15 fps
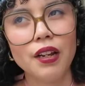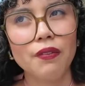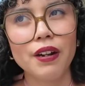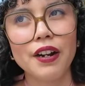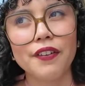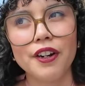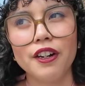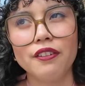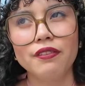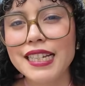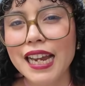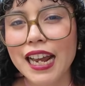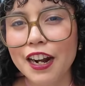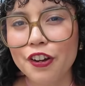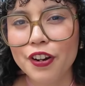whatever. It's
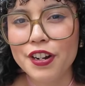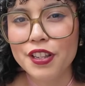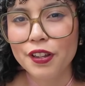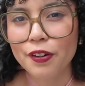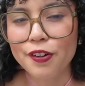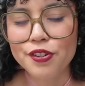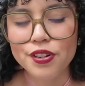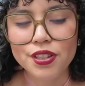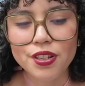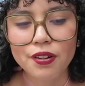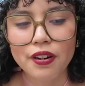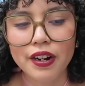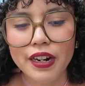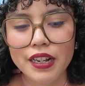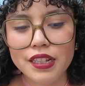like kind of going to the grocery
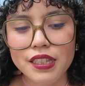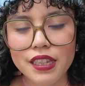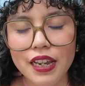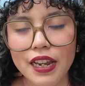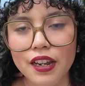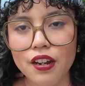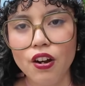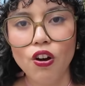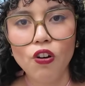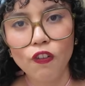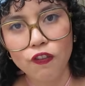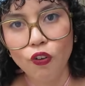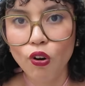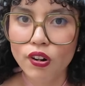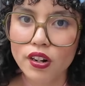store and it's like,
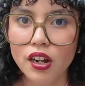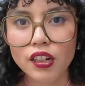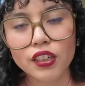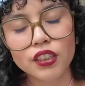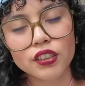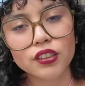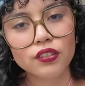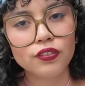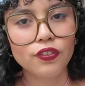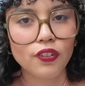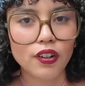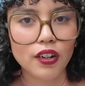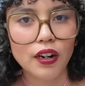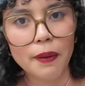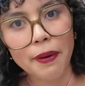oh, $4
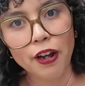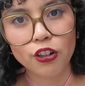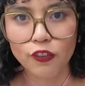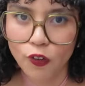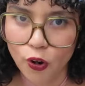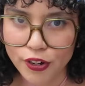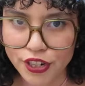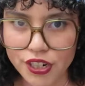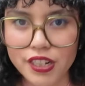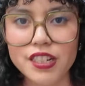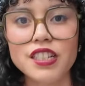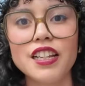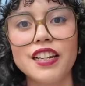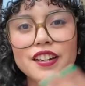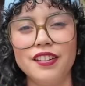for a pound of
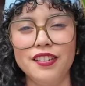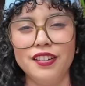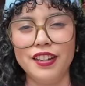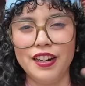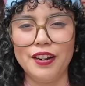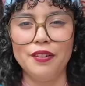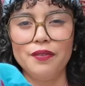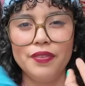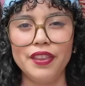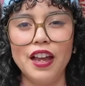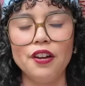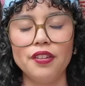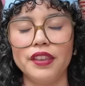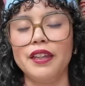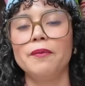oranges, and you know,
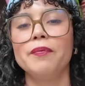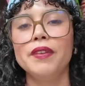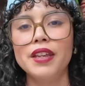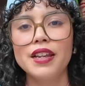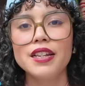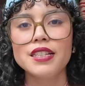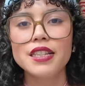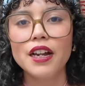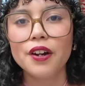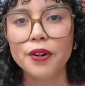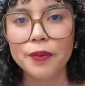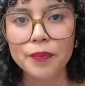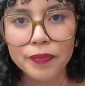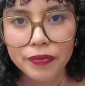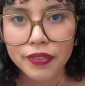that whole thing.
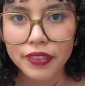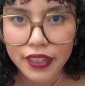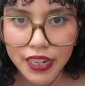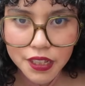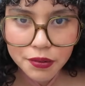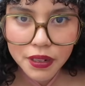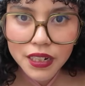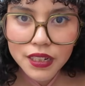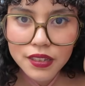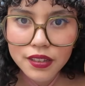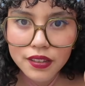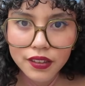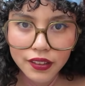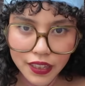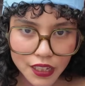So these
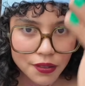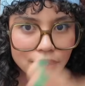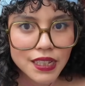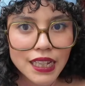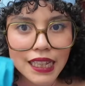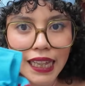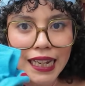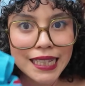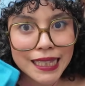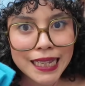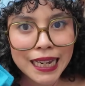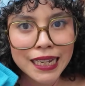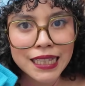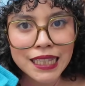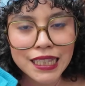ones, this one said like
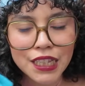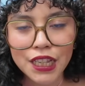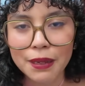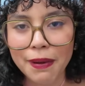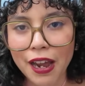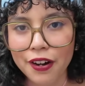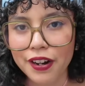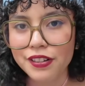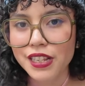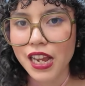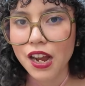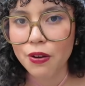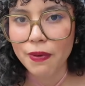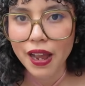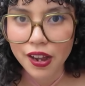6 to the pound, and I was like,
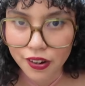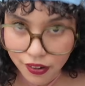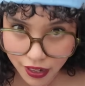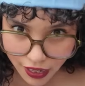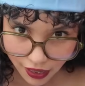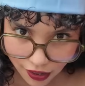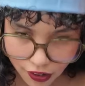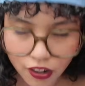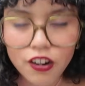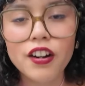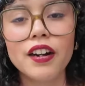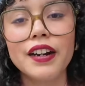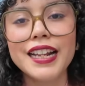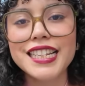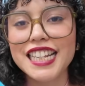oh wow,
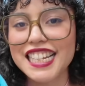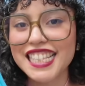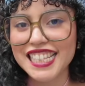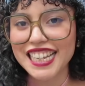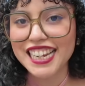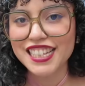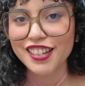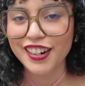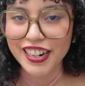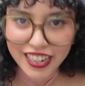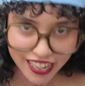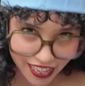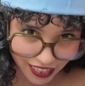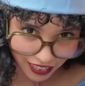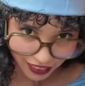or it said 6 on
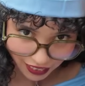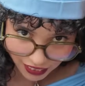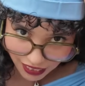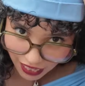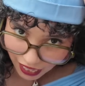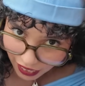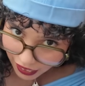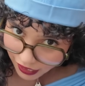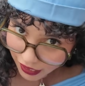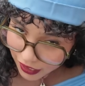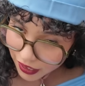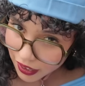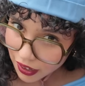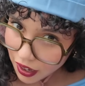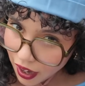it, and then this had
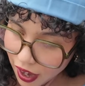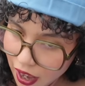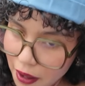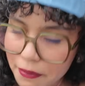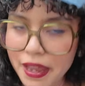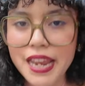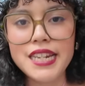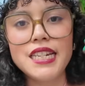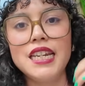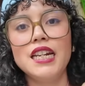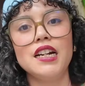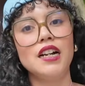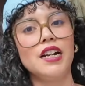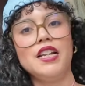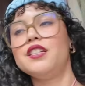
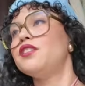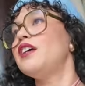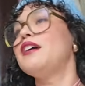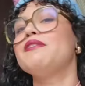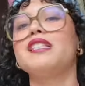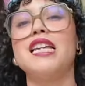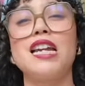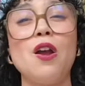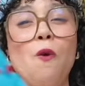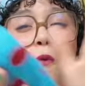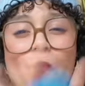18 on it, so I was like,